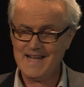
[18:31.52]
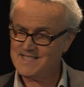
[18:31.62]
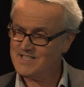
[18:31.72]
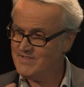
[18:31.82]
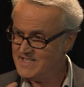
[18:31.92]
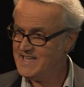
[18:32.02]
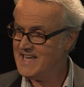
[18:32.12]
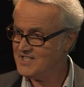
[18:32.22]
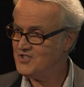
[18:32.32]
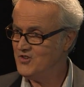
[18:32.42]
answer is
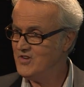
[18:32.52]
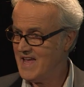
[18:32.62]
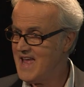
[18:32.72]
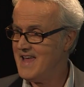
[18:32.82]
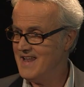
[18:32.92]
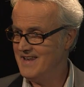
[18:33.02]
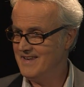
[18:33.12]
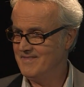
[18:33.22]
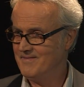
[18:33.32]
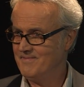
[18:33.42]
yes, you can.
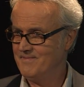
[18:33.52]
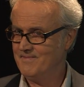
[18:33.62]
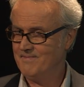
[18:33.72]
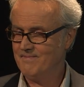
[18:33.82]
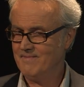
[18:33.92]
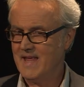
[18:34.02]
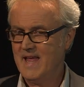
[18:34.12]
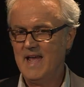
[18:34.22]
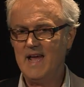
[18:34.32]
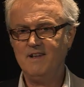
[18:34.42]

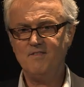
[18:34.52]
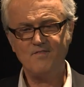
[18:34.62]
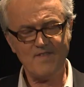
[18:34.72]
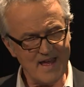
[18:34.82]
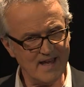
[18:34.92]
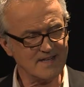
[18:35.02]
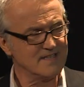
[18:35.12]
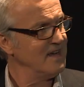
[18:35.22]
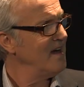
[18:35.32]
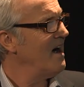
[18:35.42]
And in
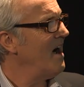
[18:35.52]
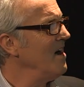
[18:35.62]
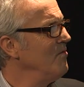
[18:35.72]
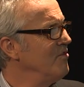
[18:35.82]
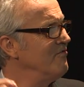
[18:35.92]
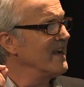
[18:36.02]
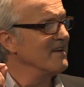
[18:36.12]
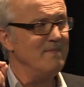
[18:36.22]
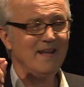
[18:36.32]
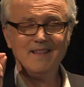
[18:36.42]
fact, I would
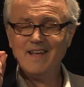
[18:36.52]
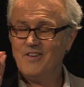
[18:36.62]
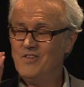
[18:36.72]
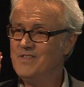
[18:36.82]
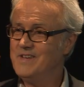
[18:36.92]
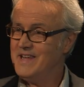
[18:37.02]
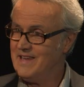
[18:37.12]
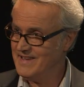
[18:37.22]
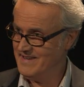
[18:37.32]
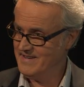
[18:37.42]
recommend that you
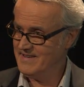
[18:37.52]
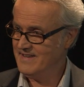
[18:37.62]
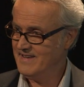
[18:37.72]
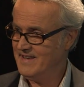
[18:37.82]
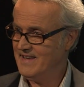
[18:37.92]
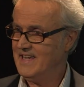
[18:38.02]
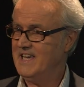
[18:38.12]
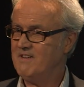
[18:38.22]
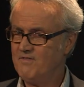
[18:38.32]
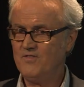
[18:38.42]
did
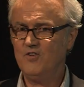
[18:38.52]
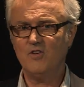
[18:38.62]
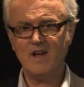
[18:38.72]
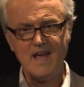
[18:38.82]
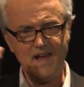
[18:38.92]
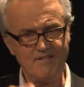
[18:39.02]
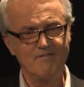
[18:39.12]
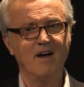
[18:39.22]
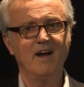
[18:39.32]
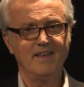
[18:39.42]
if your
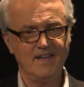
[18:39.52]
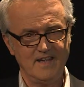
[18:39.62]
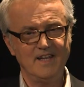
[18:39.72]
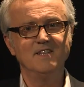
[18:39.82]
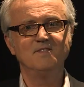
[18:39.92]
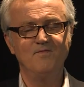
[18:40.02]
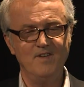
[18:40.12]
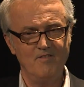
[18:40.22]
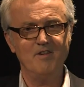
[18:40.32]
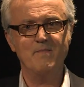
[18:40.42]
handwriting is
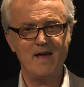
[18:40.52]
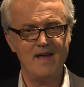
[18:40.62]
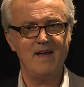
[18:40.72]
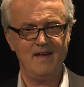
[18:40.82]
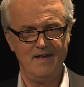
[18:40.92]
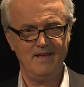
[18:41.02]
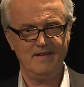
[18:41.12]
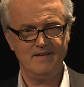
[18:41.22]
very bad,